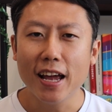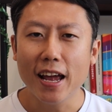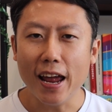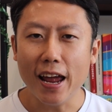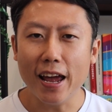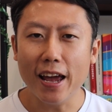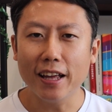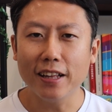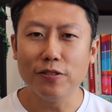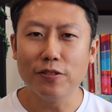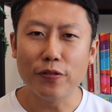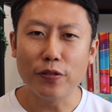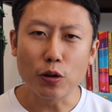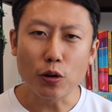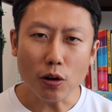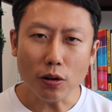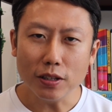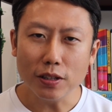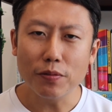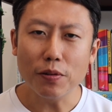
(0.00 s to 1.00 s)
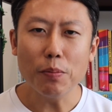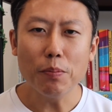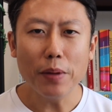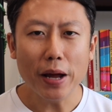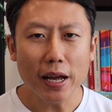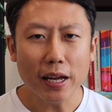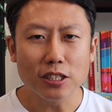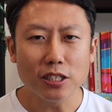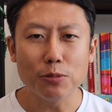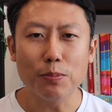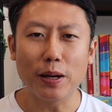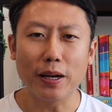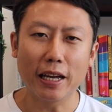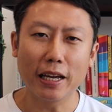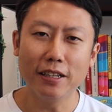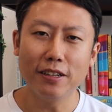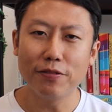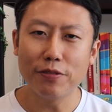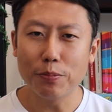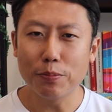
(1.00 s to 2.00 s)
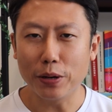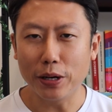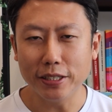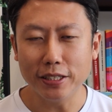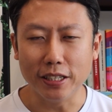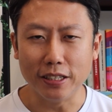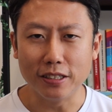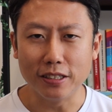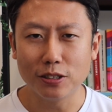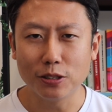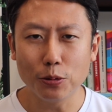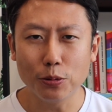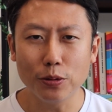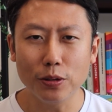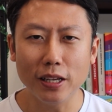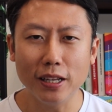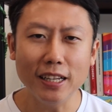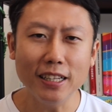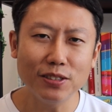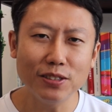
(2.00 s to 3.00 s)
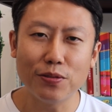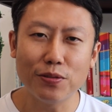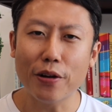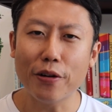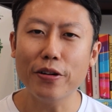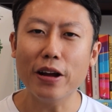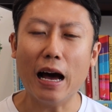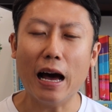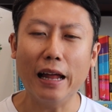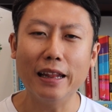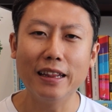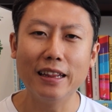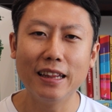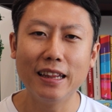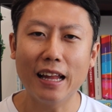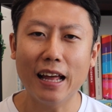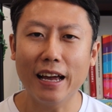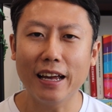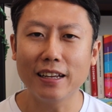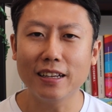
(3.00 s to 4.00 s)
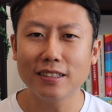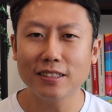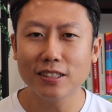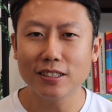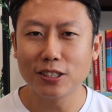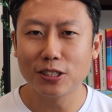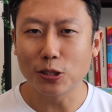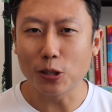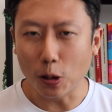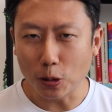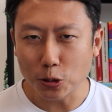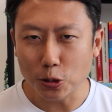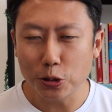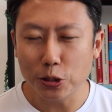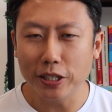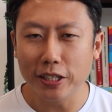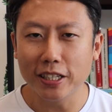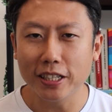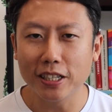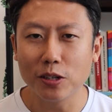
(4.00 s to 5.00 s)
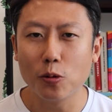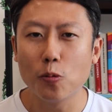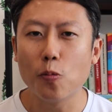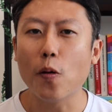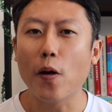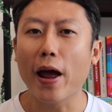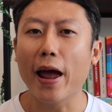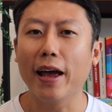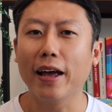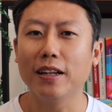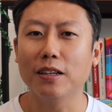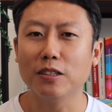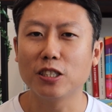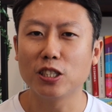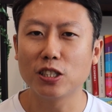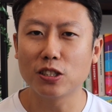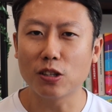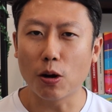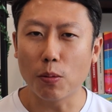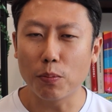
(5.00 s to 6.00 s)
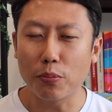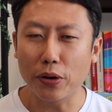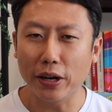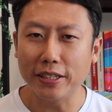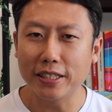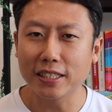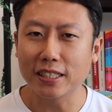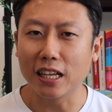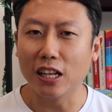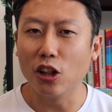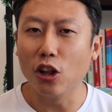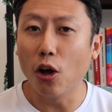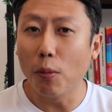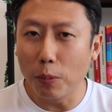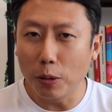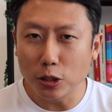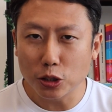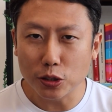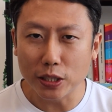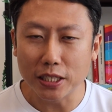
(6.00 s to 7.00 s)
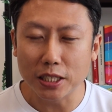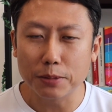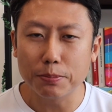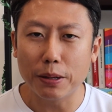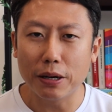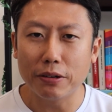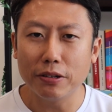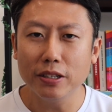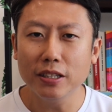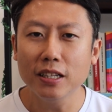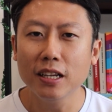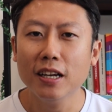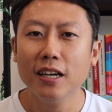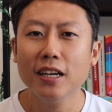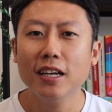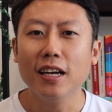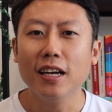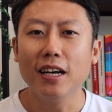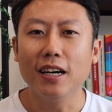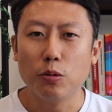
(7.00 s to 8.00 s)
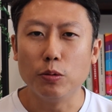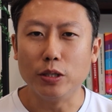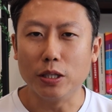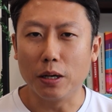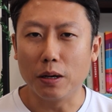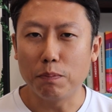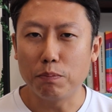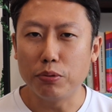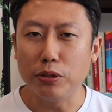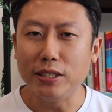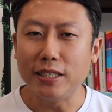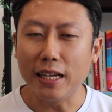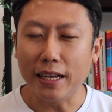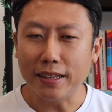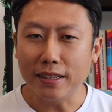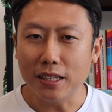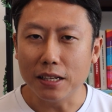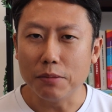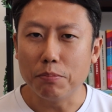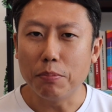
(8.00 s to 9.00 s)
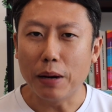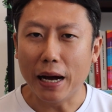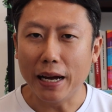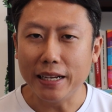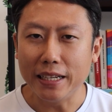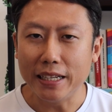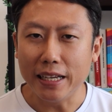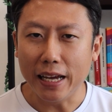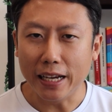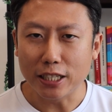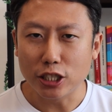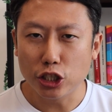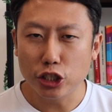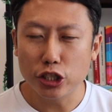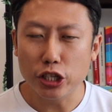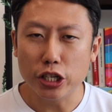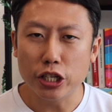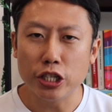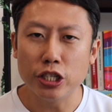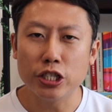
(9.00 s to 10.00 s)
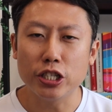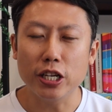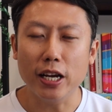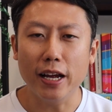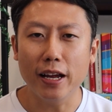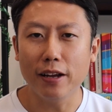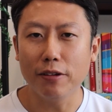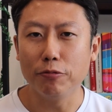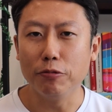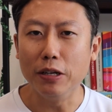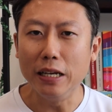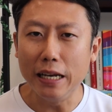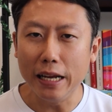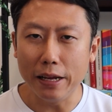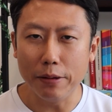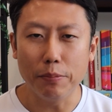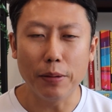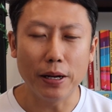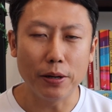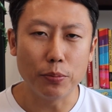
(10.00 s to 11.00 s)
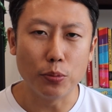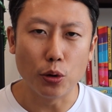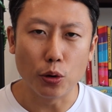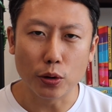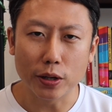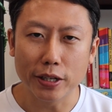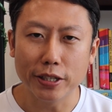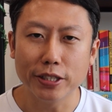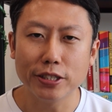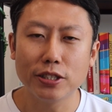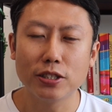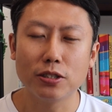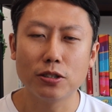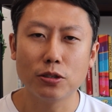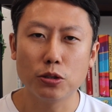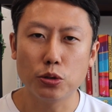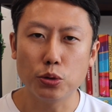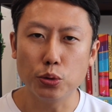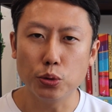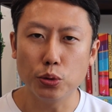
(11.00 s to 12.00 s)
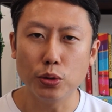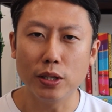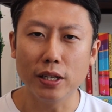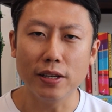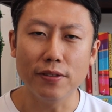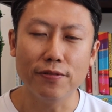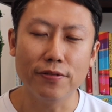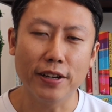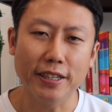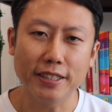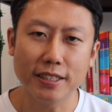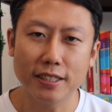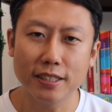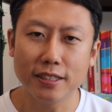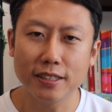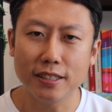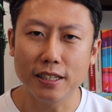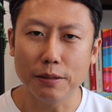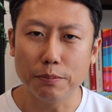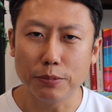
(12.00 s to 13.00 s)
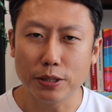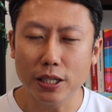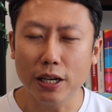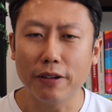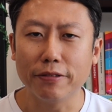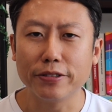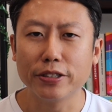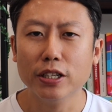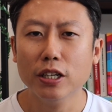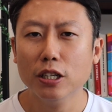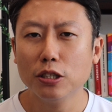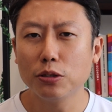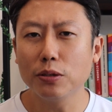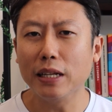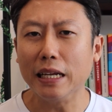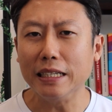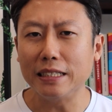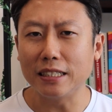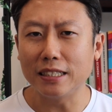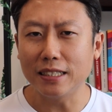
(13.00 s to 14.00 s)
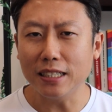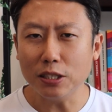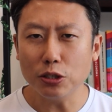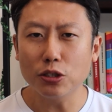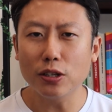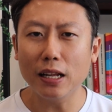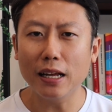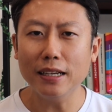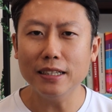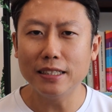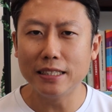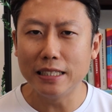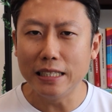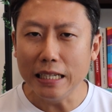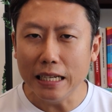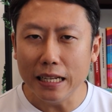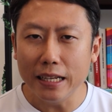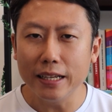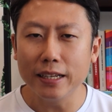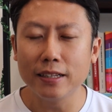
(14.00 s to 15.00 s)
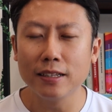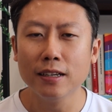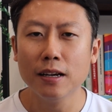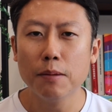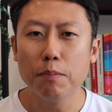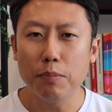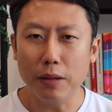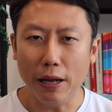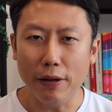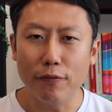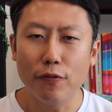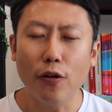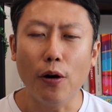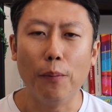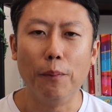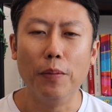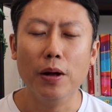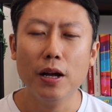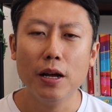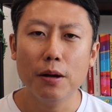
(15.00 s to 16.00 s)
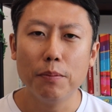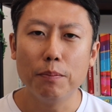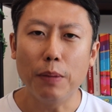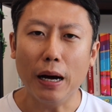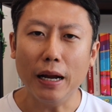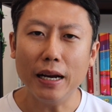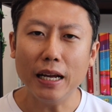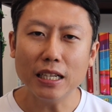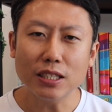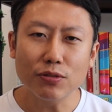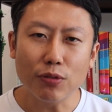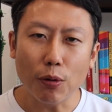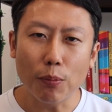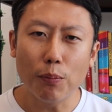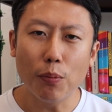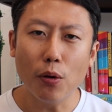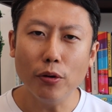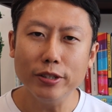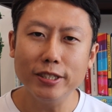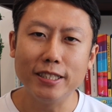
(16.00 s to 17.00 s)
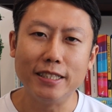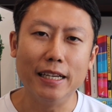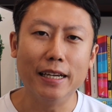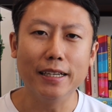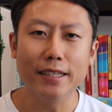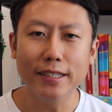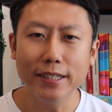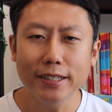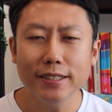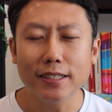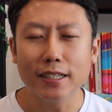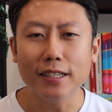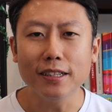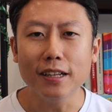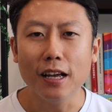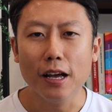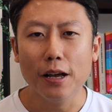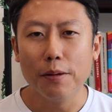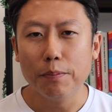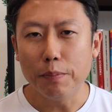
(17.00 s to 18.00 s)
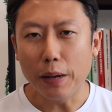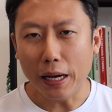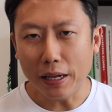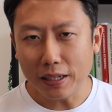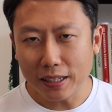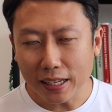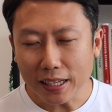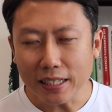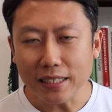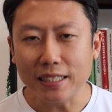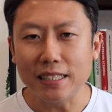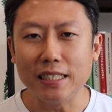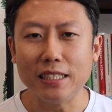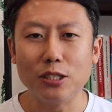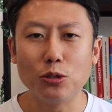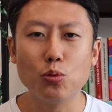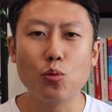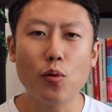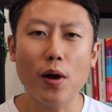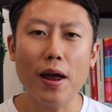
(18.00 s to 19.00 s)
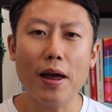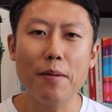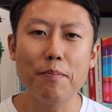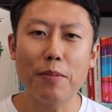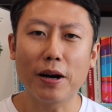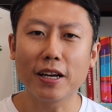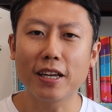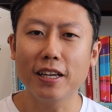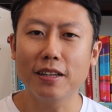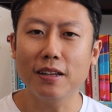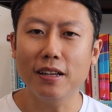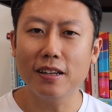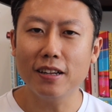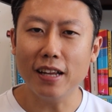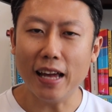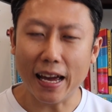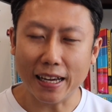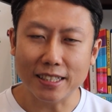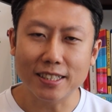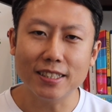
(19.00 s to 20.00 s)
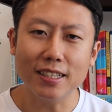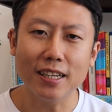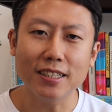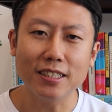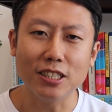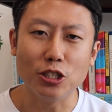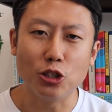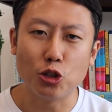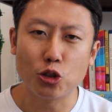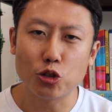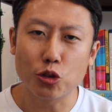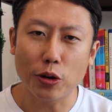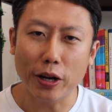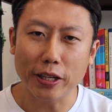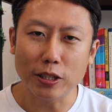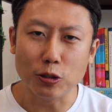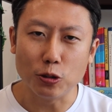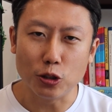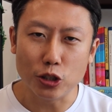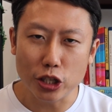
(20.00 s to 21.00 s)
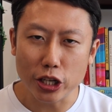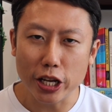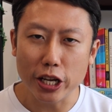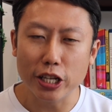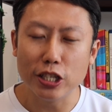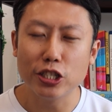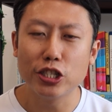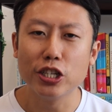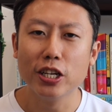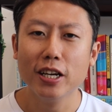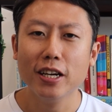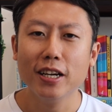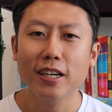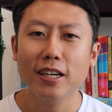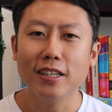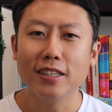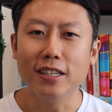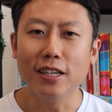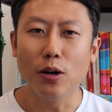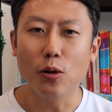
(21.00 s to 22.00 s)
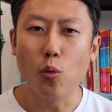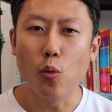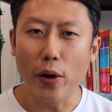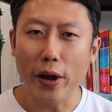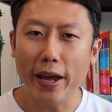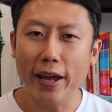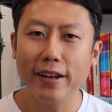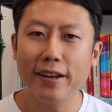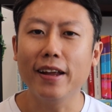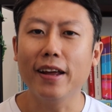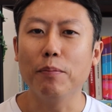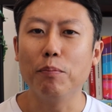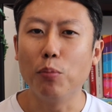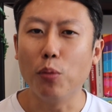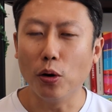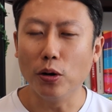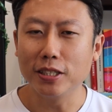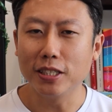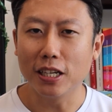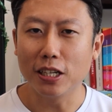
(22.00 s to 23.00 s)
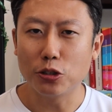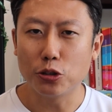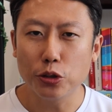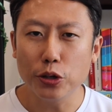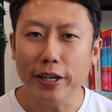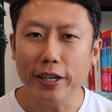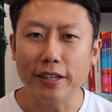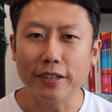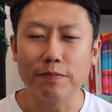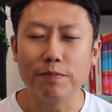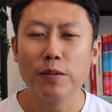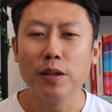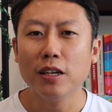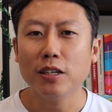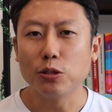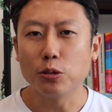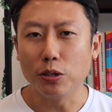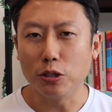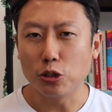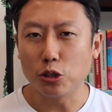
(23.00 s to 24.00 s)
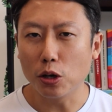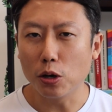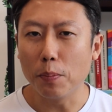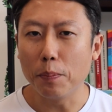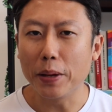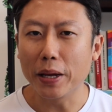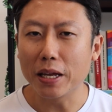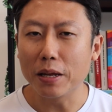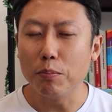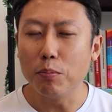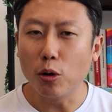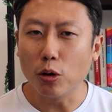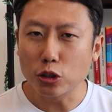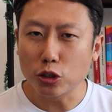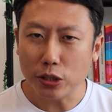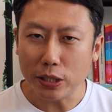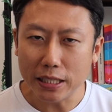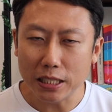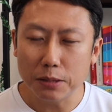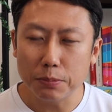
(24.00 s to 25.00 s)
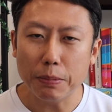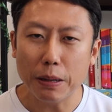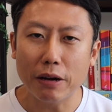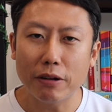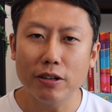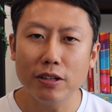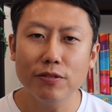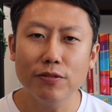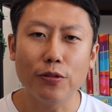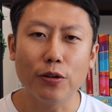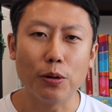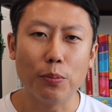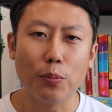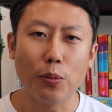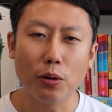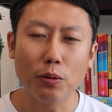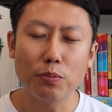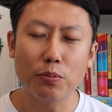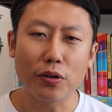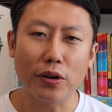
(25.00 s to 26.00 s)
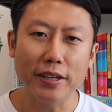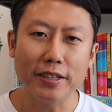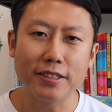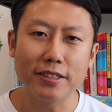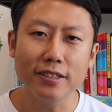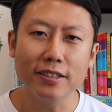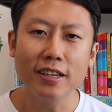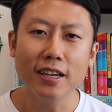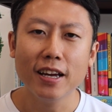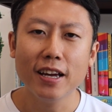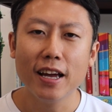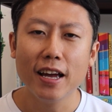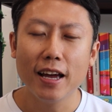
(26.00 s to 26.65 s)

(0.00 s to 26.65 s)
And if you call different banks, you might get different prices. So it is very unlike stock trading where the stock prices are a lot more transparent, which are presented by the exchange and relayed by the brokers to the investors themselves. So there's a centralized dealing platform. But as for bonds, there isn't. But this is where Market Access is trying to change the way that bonds are traded. So they're trying to make it more transparent for the bond pricing.